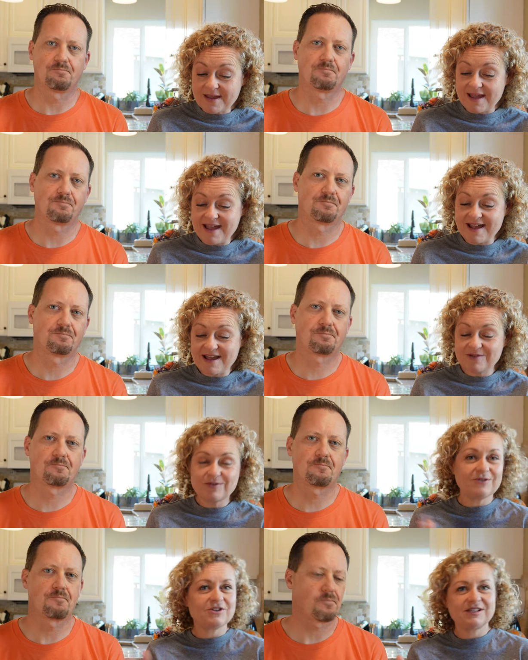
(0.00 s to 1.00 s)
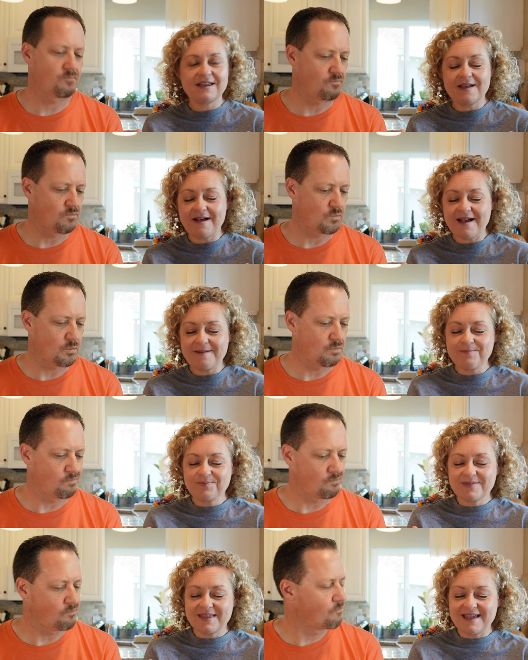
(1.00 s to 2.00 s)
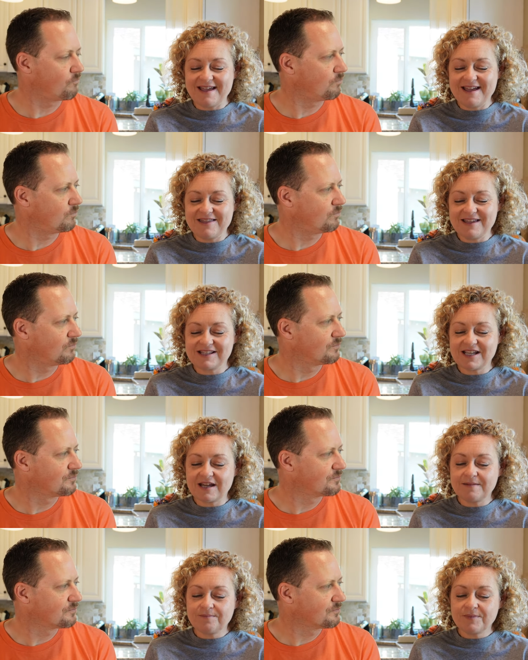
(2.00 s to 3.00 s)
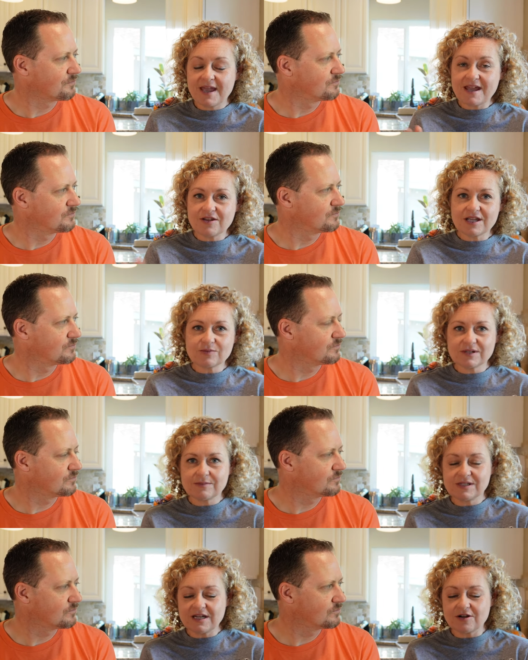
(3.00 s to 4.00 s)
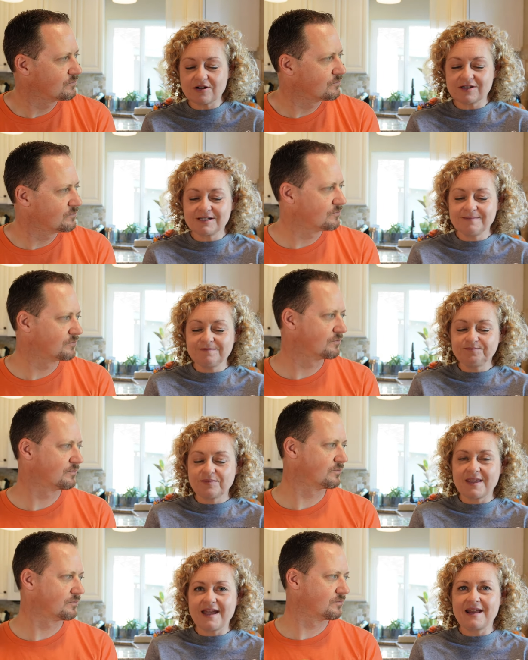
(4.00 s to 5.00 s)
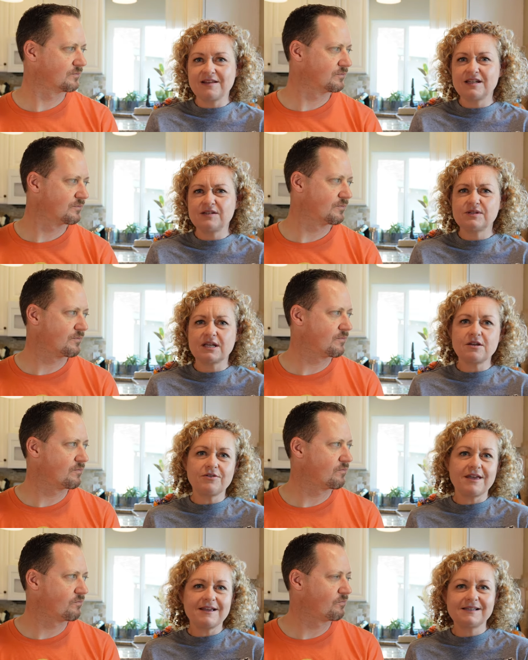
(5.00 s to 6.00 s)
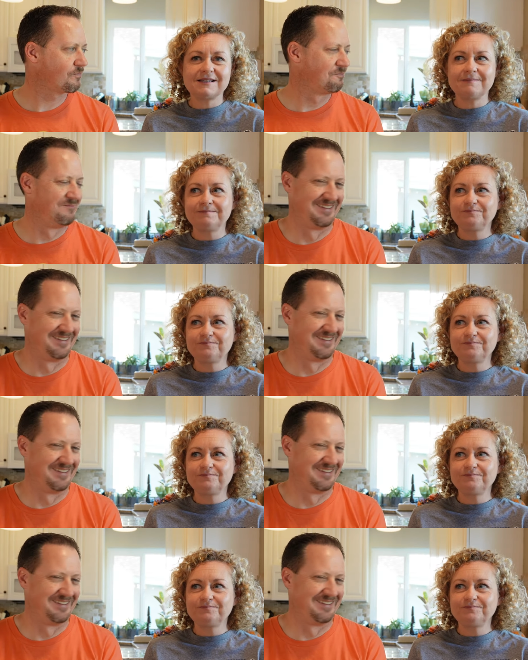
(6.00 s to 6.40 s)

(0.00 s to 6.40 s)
Speaker 1: and we were just saying hi, and they said, "Hey, you guys want some stickers?" And Lindsay was like, "No, thanks."